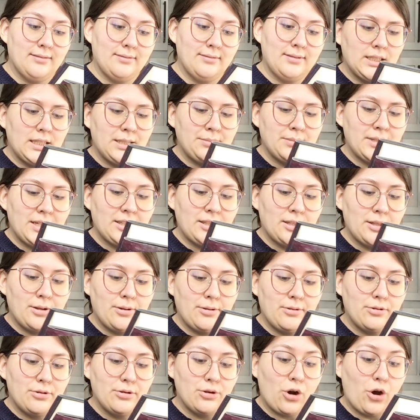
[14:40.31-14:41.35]
Seems like
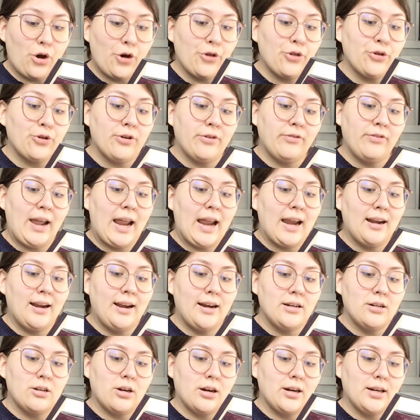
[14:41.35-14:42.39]
the author of And I
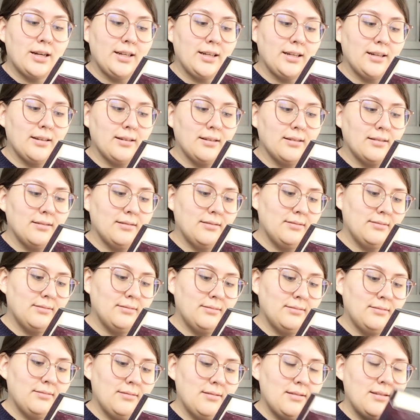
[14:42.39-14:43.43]
Darken
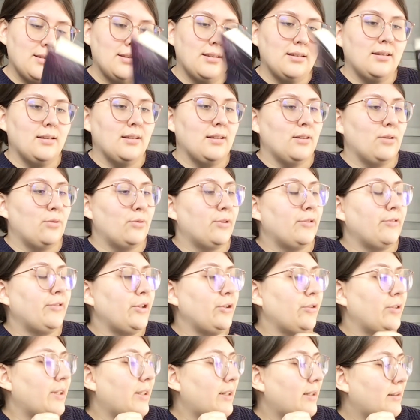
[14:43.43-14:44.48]

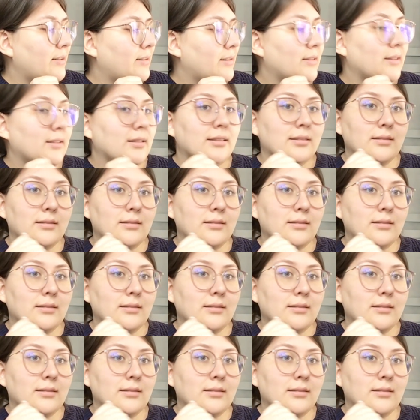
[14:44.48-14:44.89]
reviewed it.